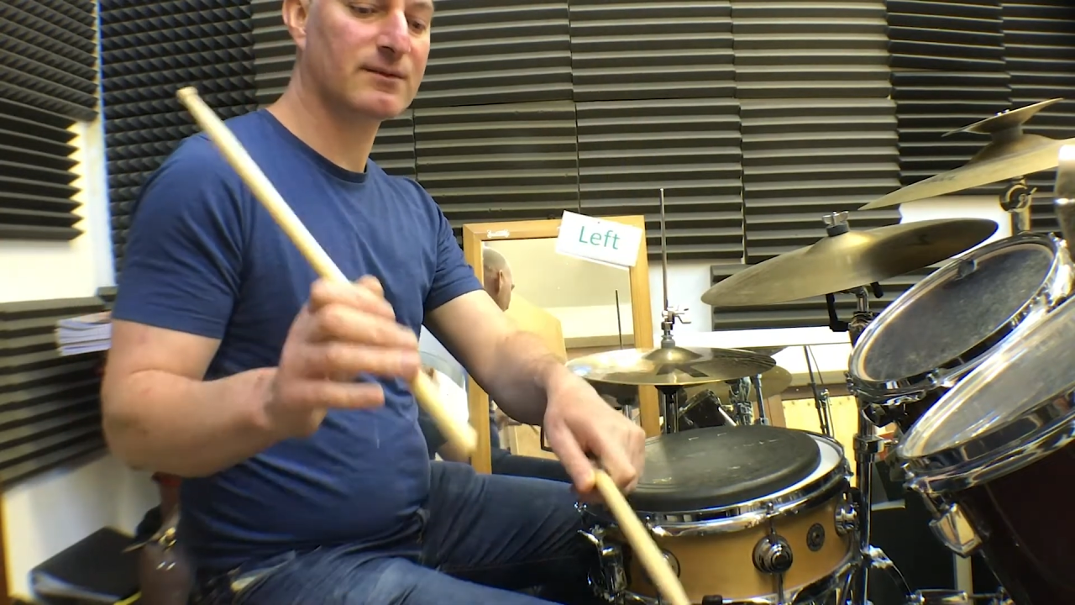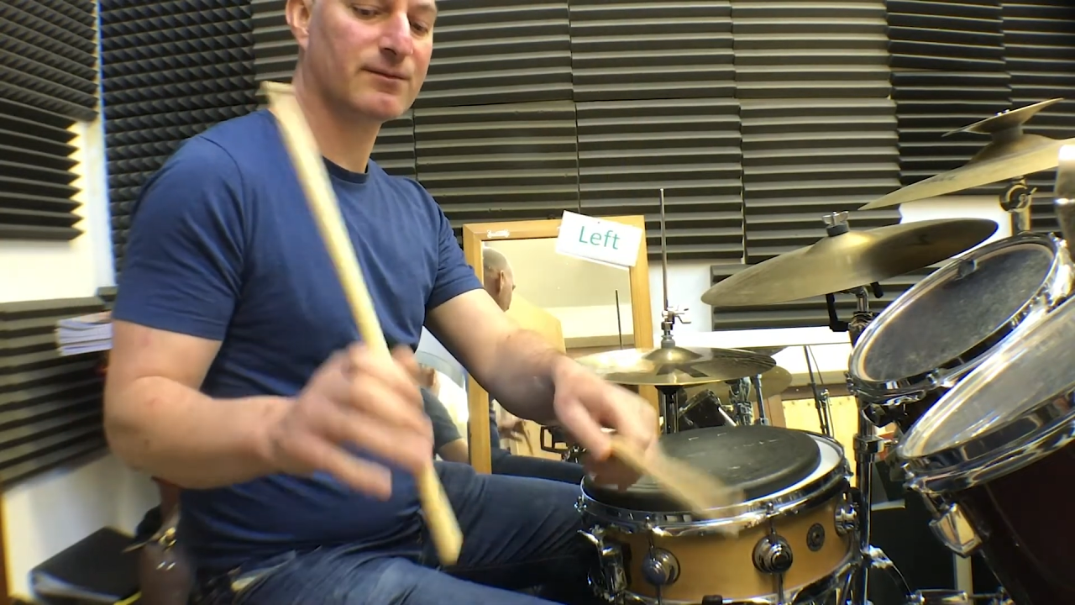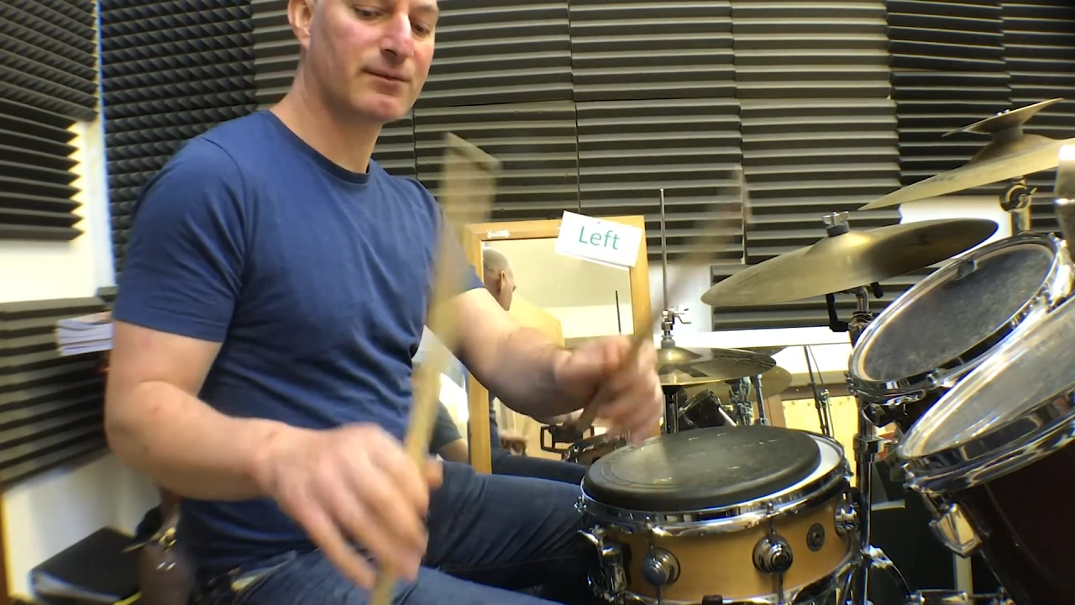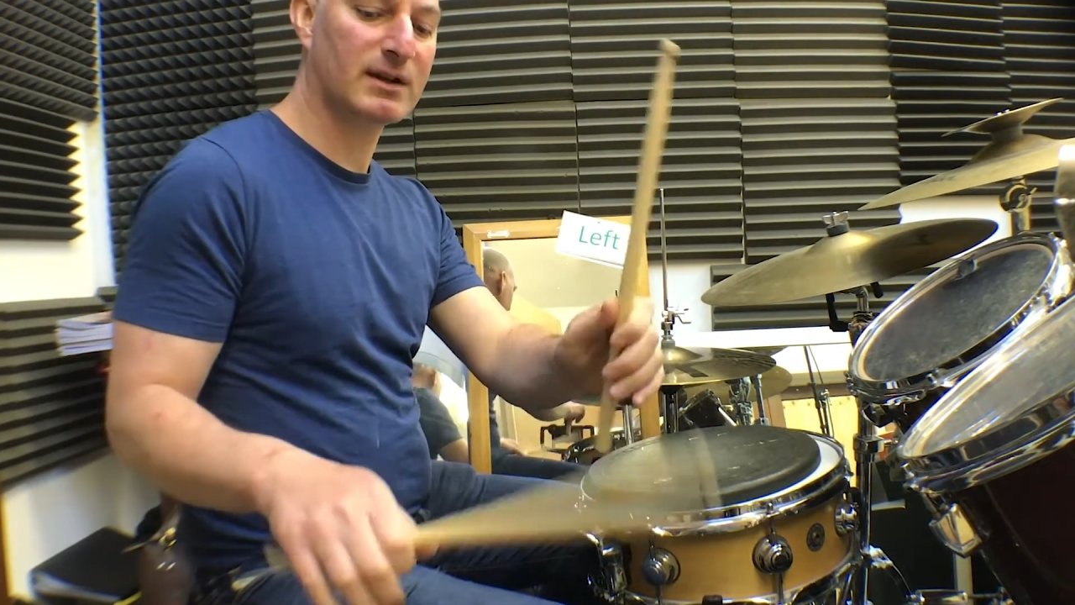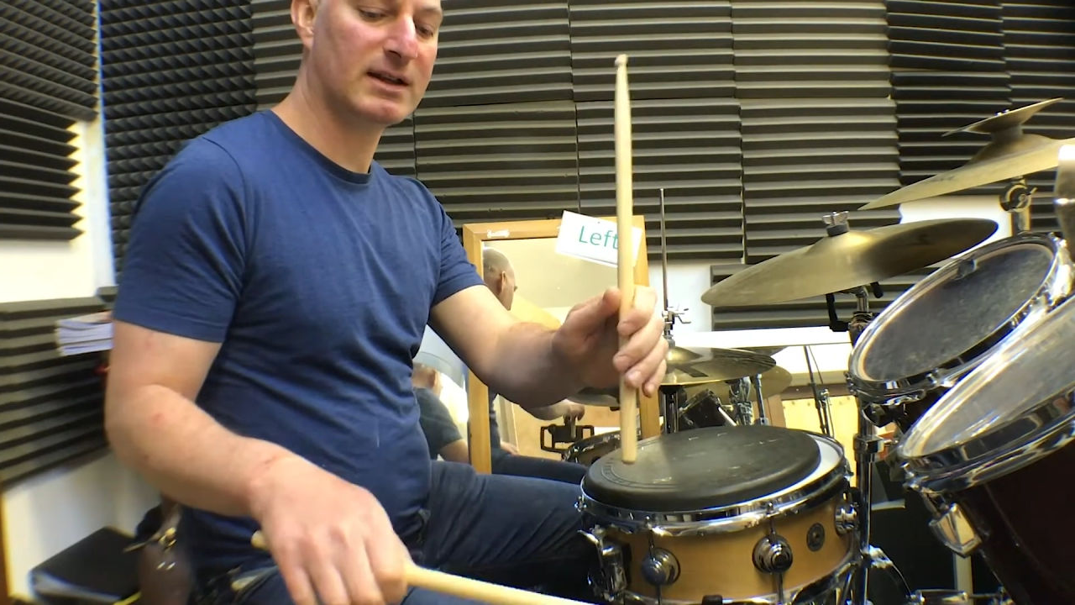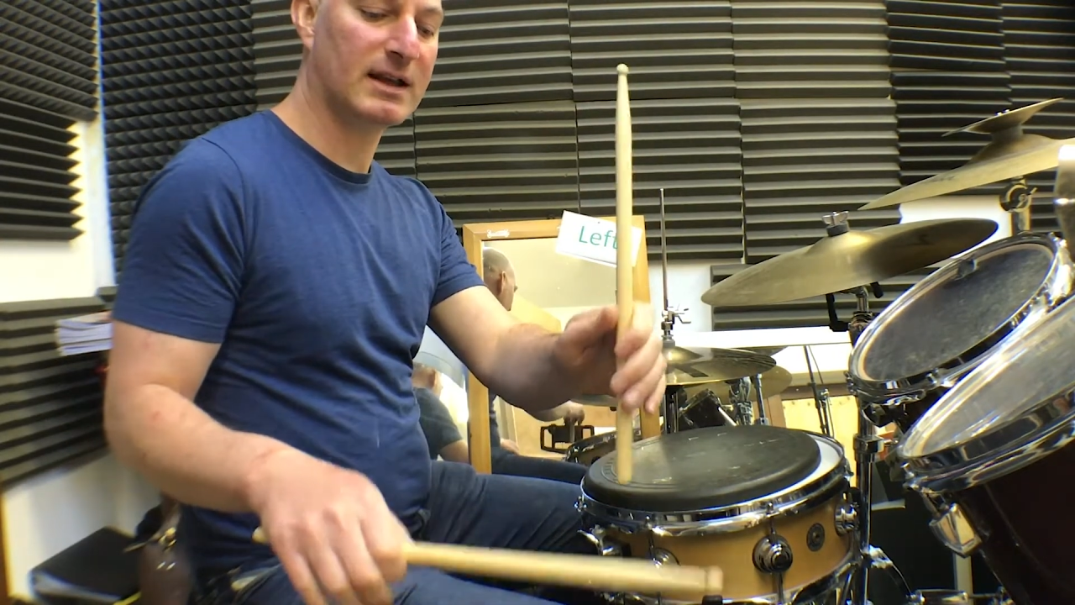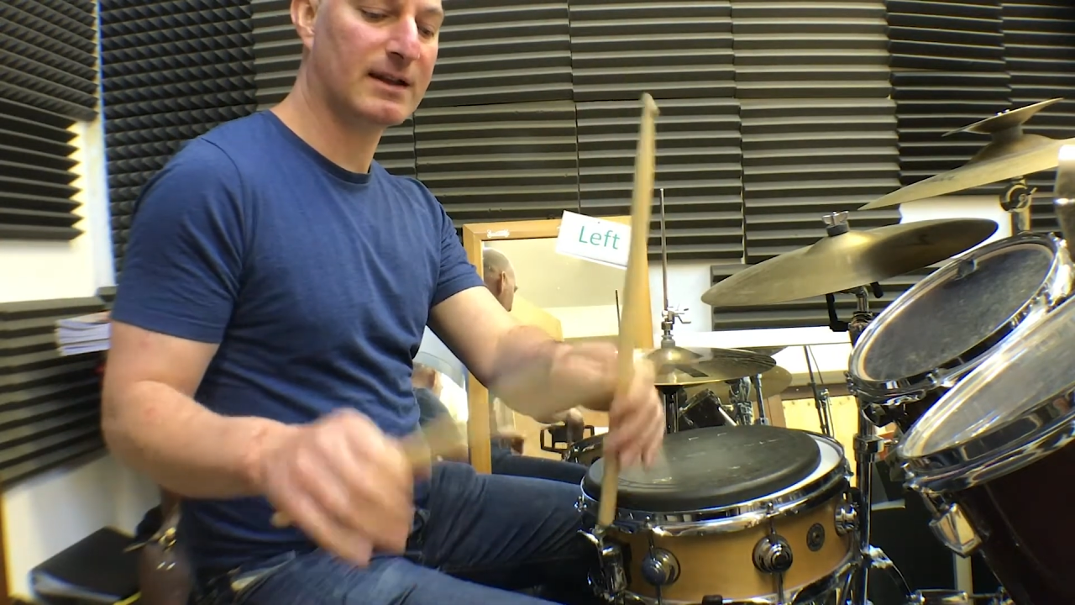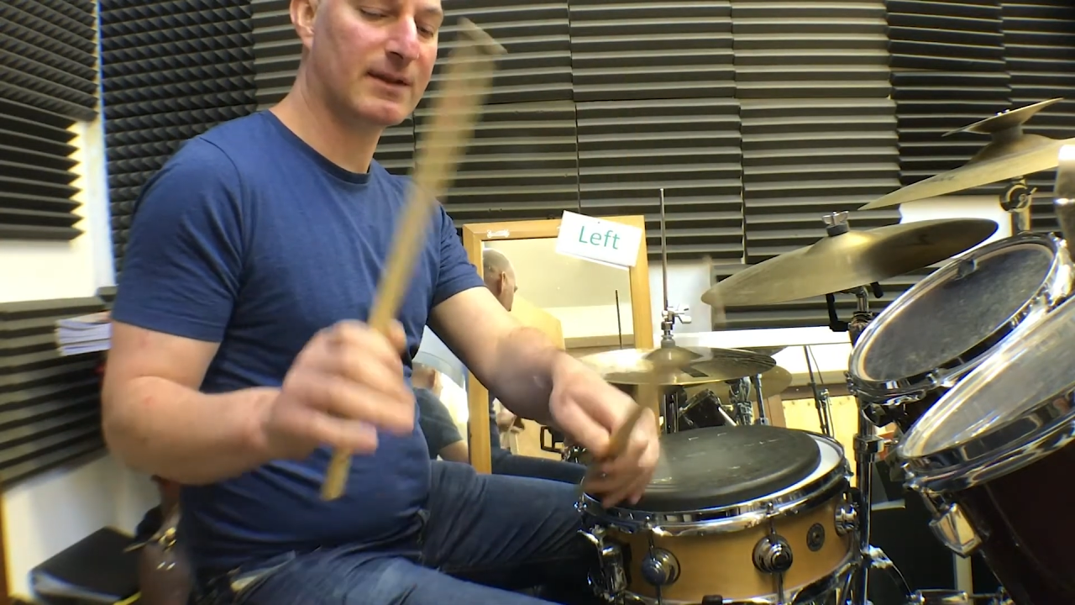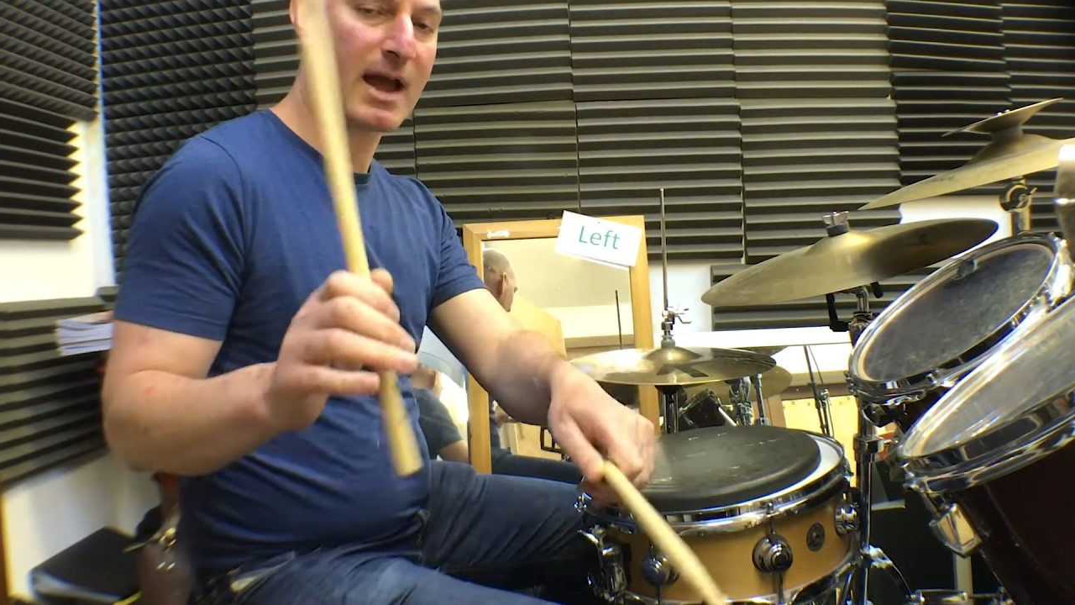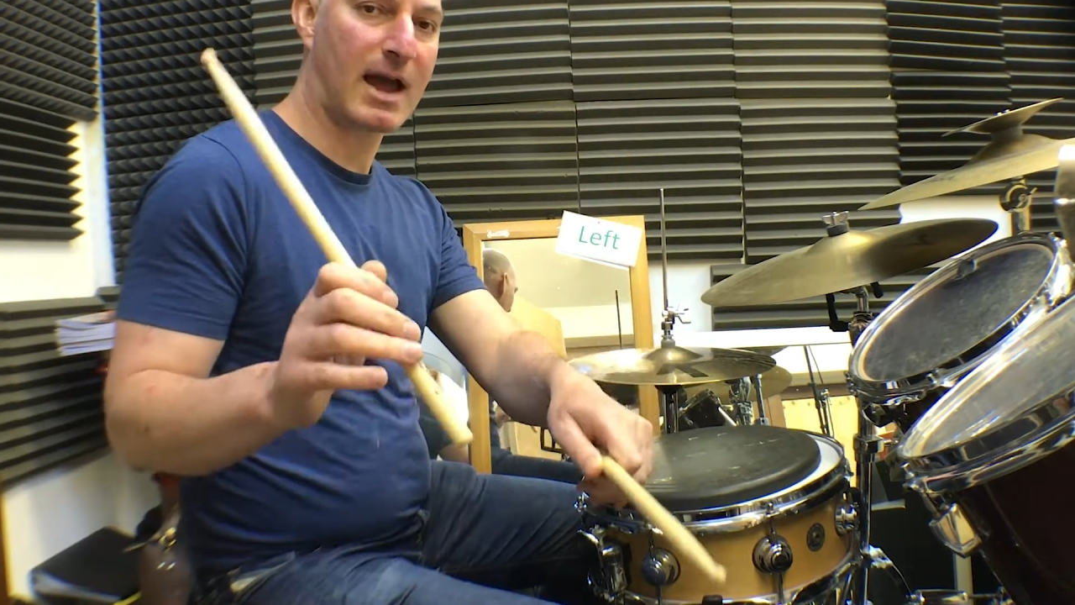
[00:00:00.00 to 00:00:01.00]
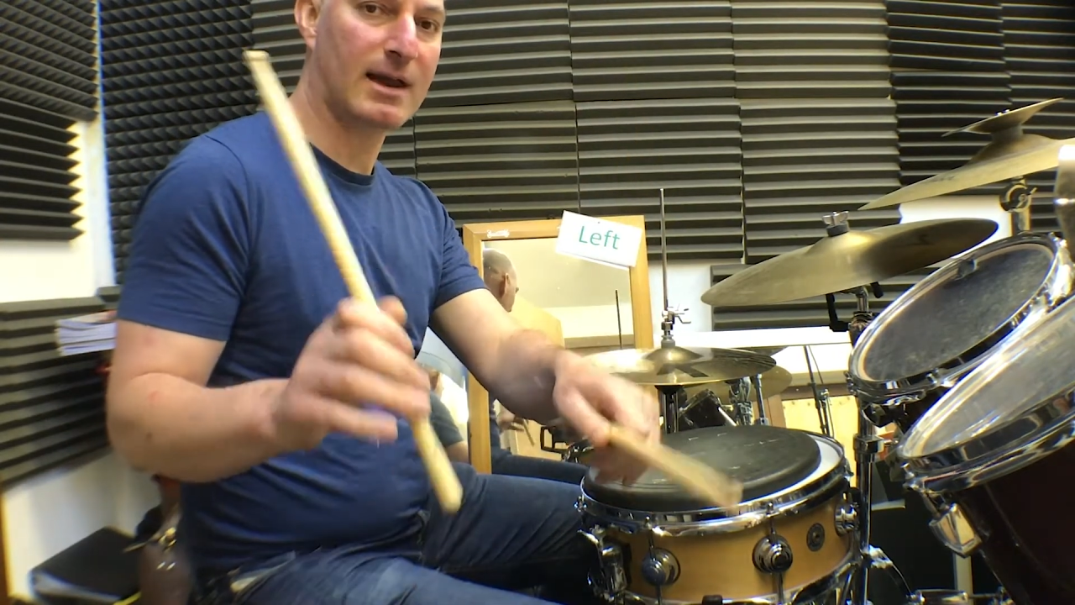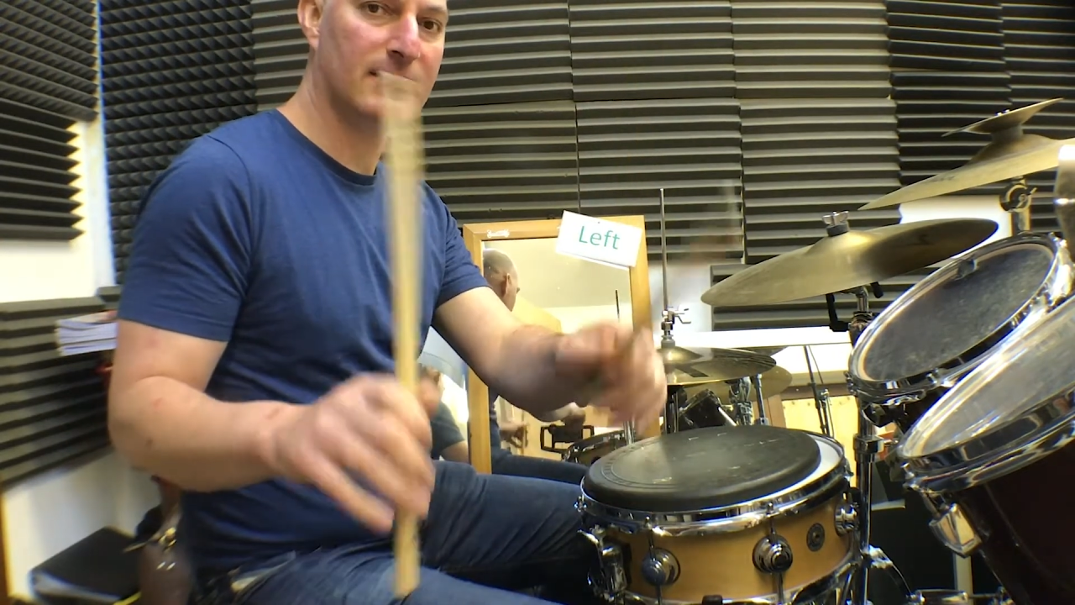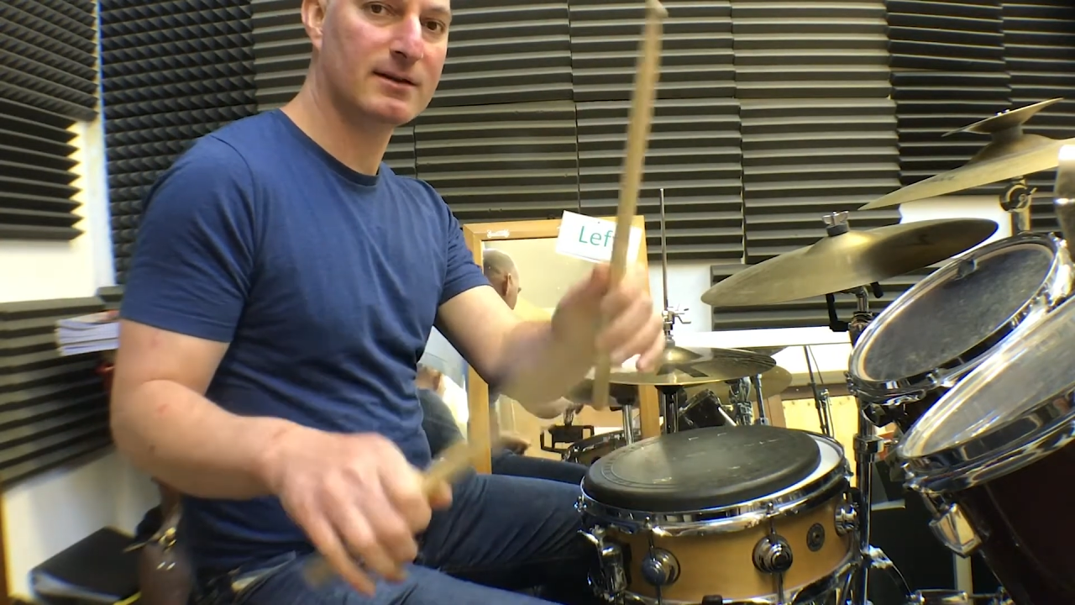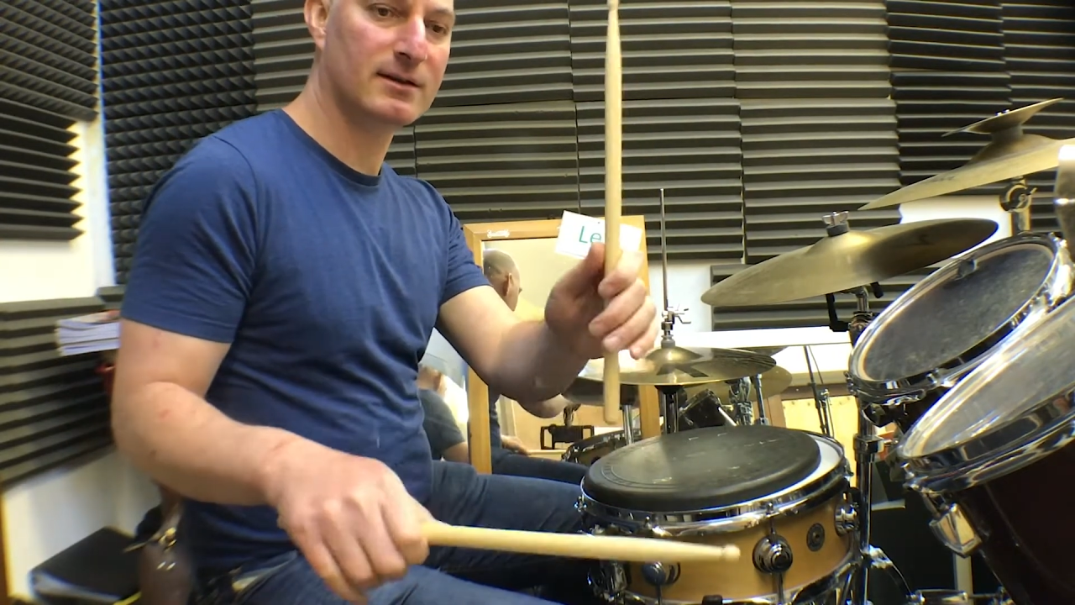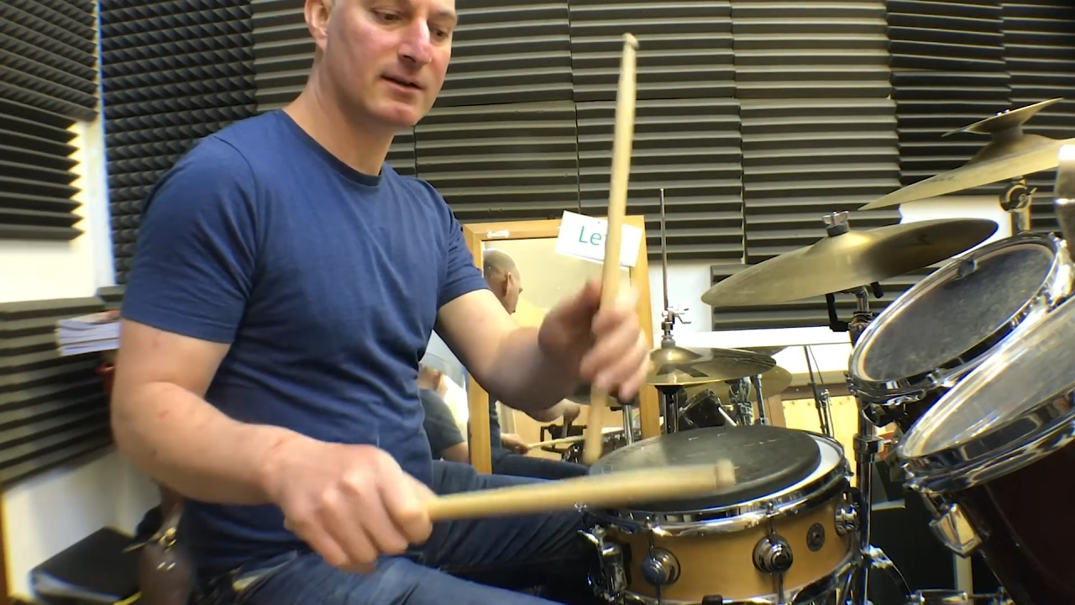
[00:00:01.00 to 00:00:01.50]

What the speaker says: freely in the hand.